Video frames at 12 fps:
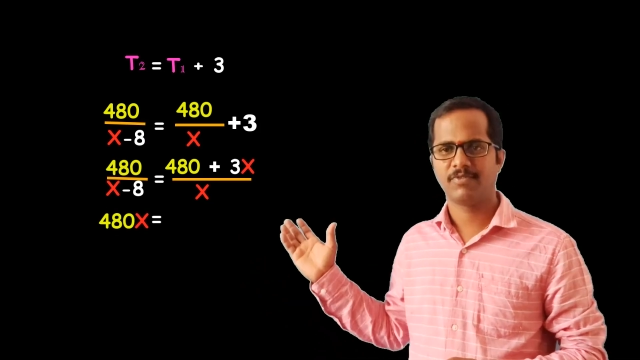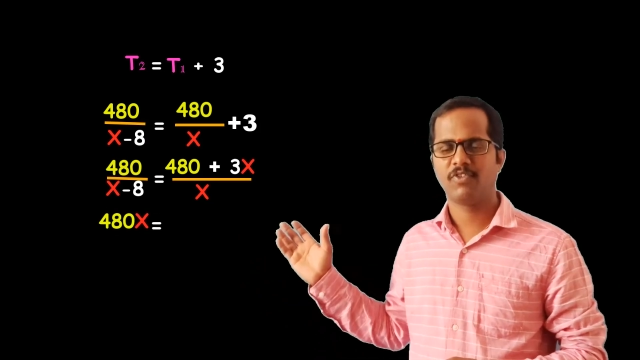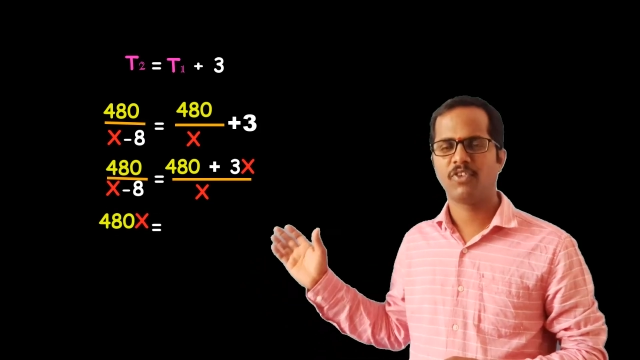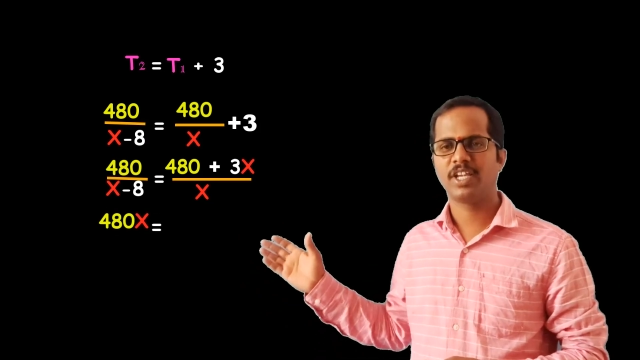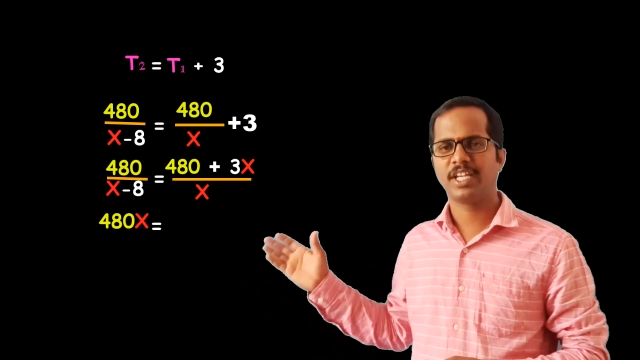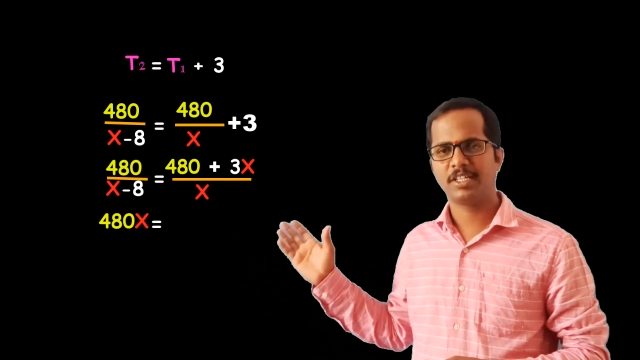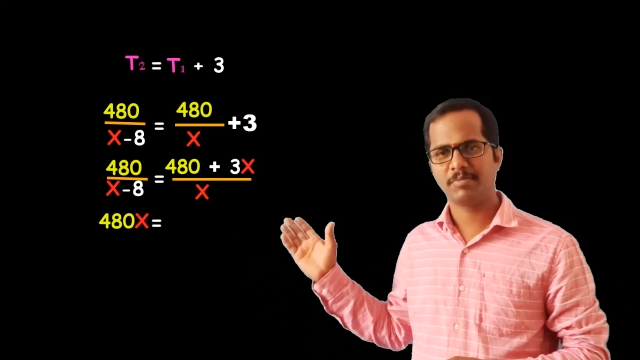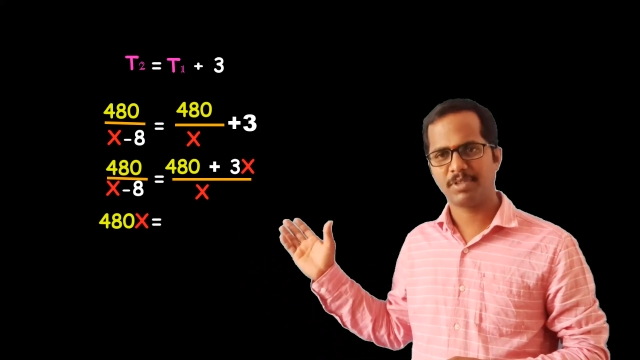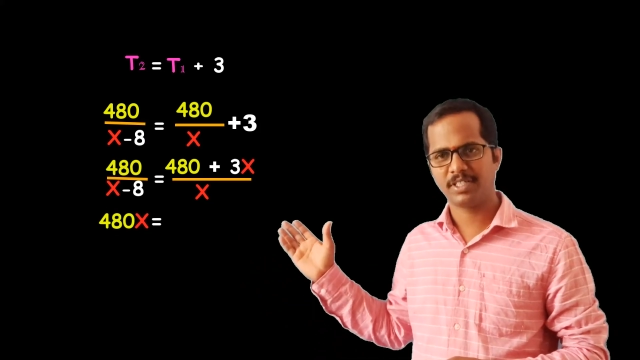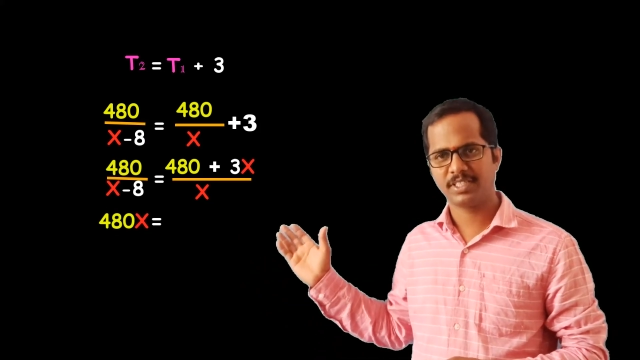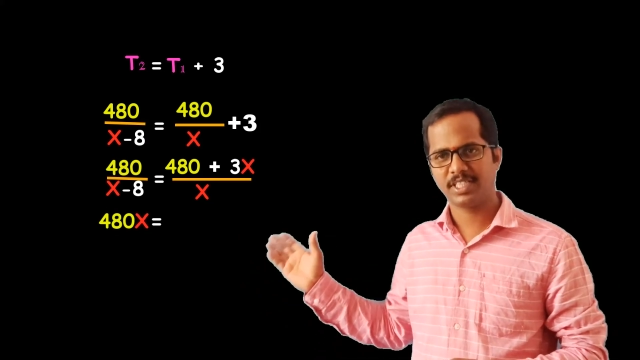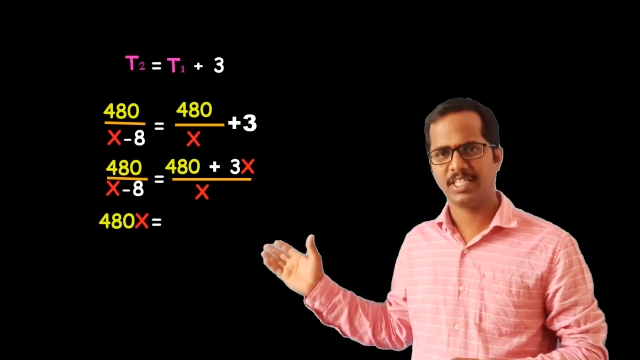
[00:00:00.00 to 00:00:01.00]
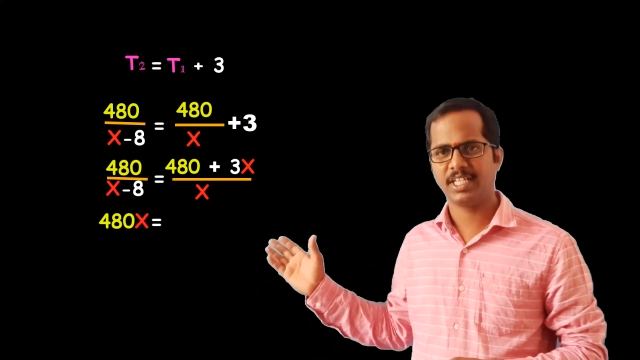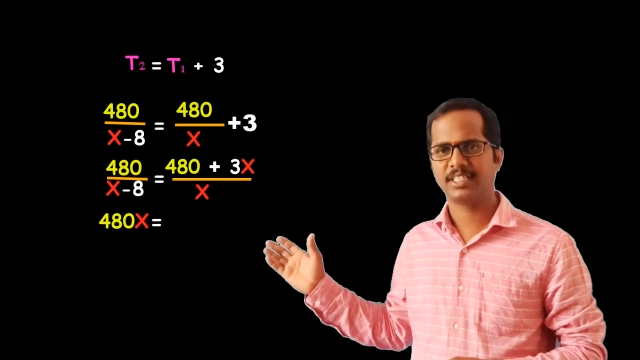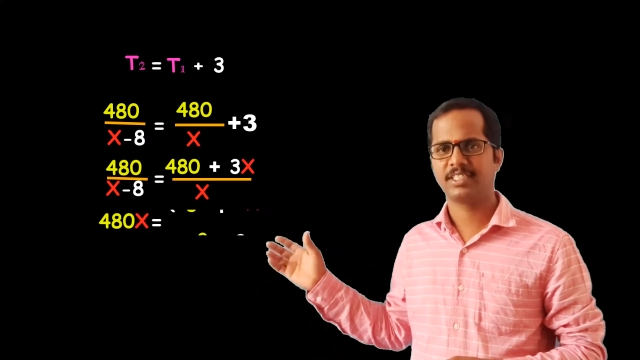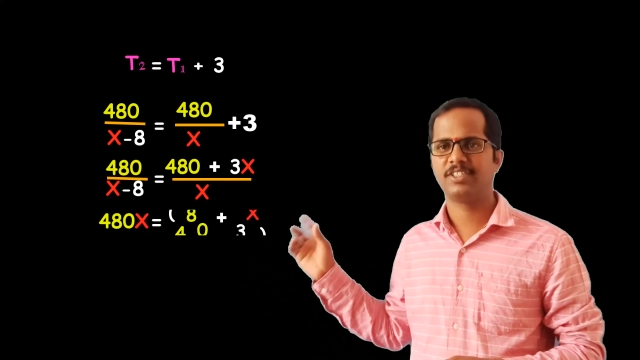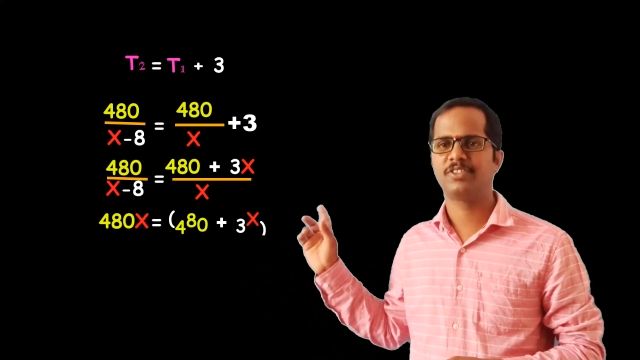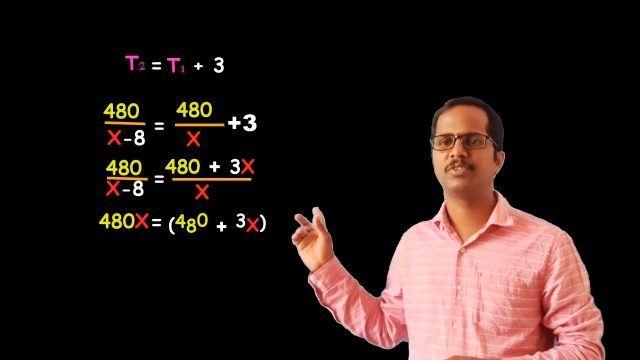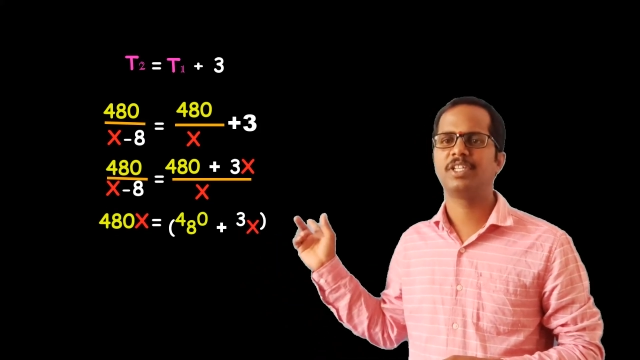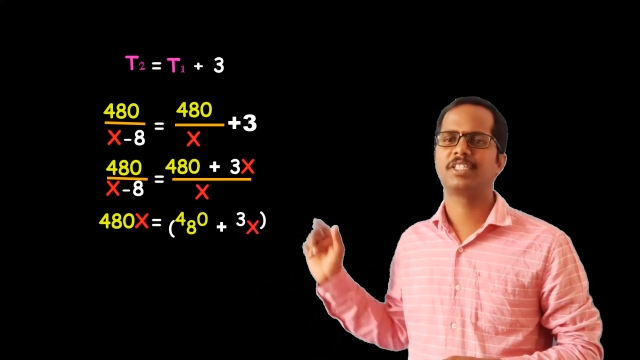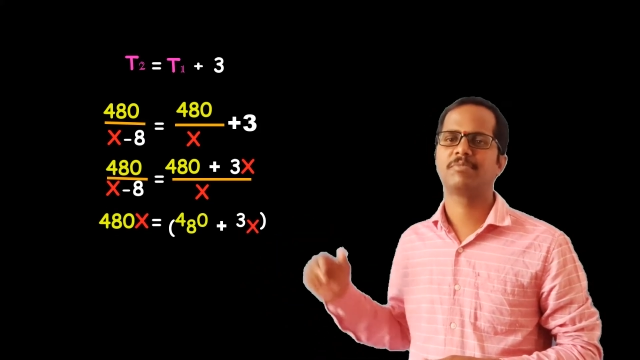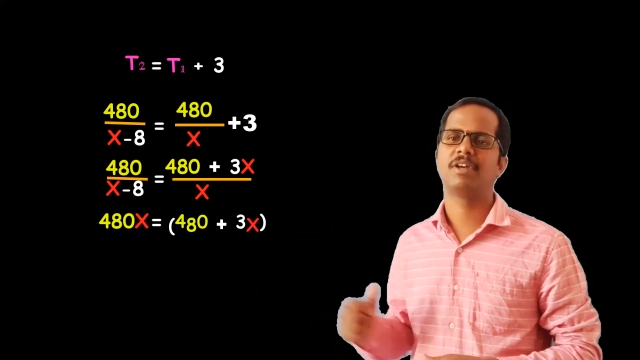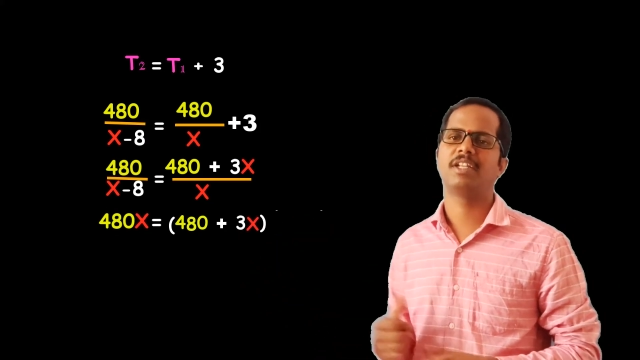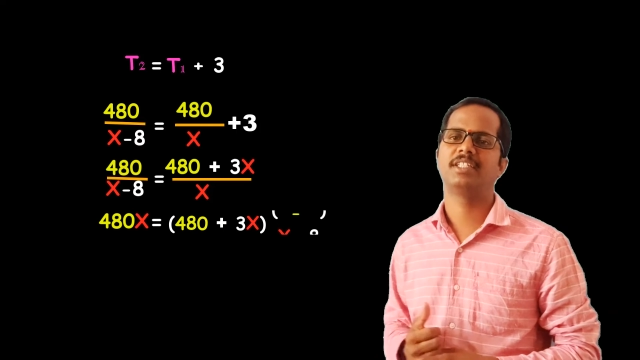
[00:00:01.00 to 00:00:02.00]
480 plus 3x into
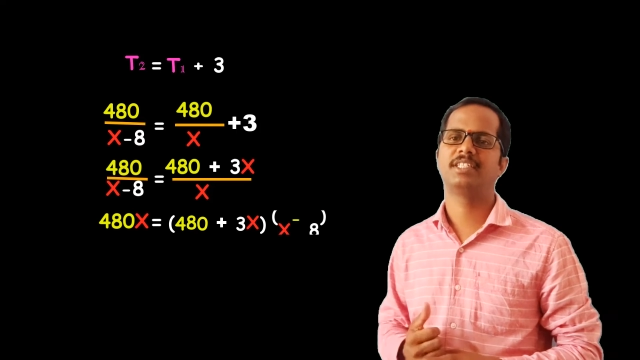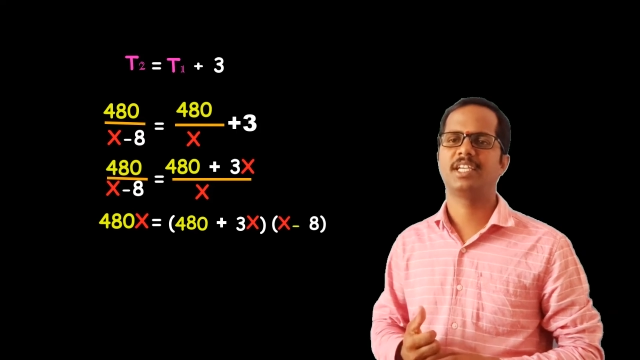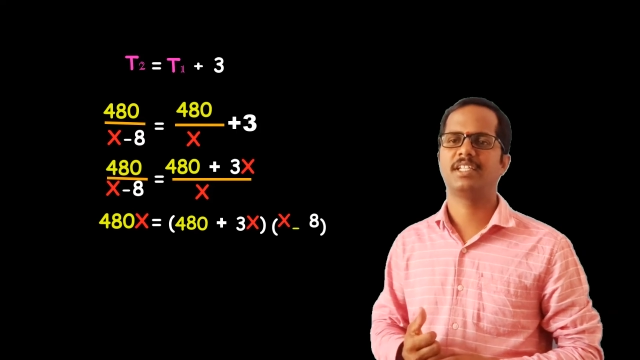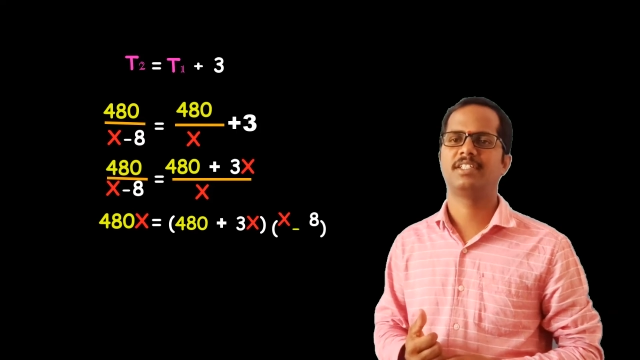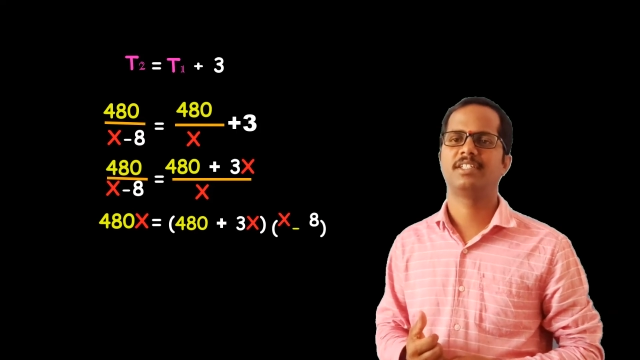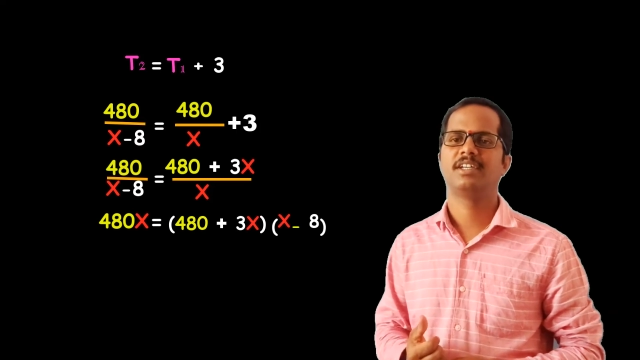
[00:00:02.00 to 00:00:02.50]
x minus 8,